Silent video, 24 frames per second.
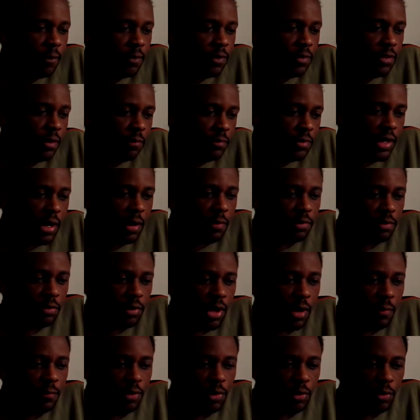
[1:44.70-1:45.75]
Sometimes
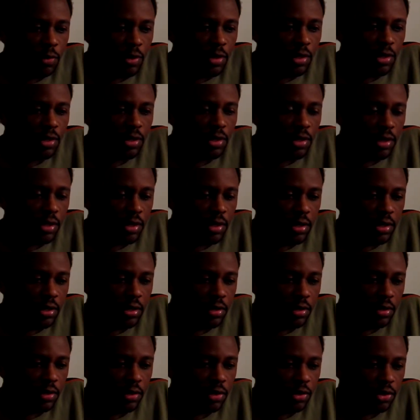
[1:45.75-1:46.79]
when I'm doing
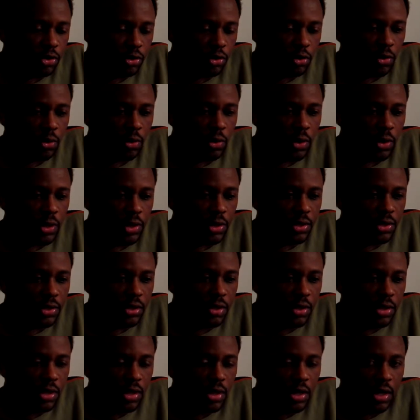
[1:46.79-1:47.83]
the
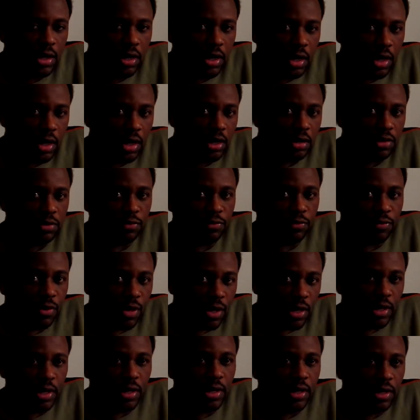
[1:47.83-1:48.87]
stories and it's
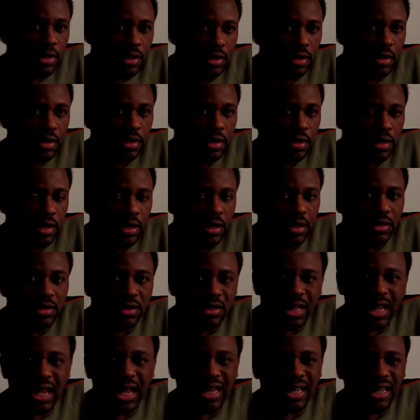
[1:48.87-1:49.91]
funny,
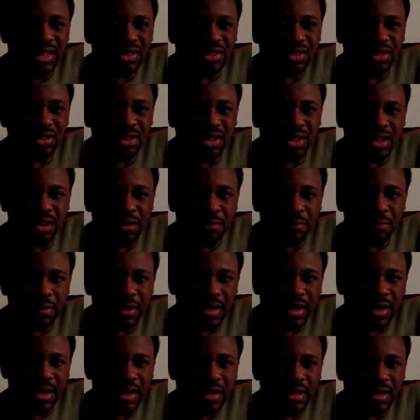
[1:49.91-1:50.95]
it's a lot easier to come
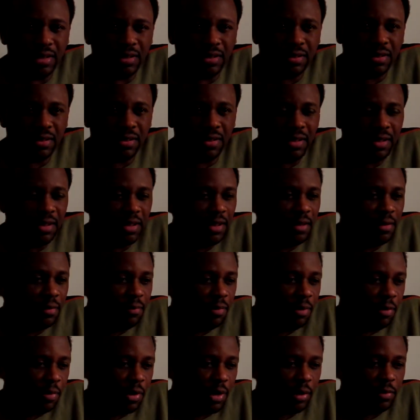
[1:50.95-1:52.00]
by.
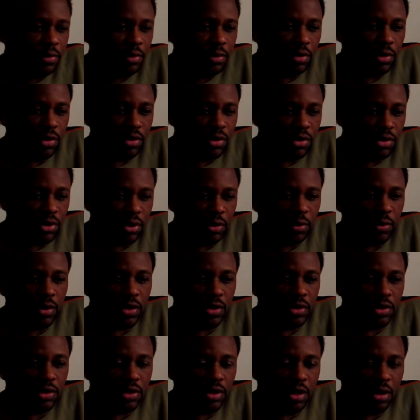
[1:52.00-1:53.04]
But when I'm doing the
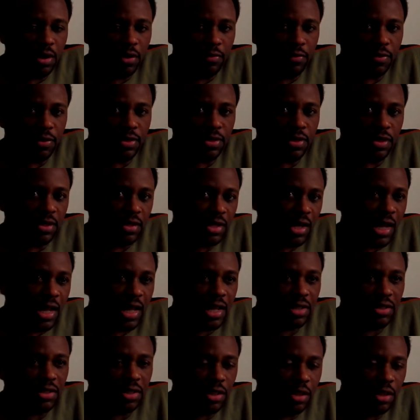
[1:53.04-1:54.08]
serious stuff,
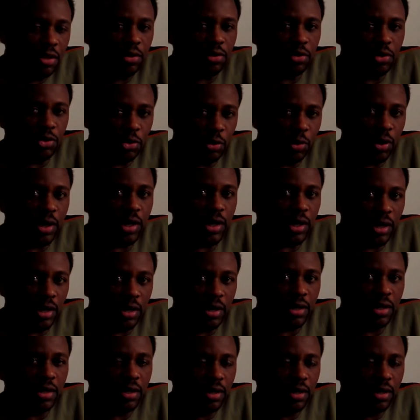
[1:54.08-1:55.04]
it's a little tricky.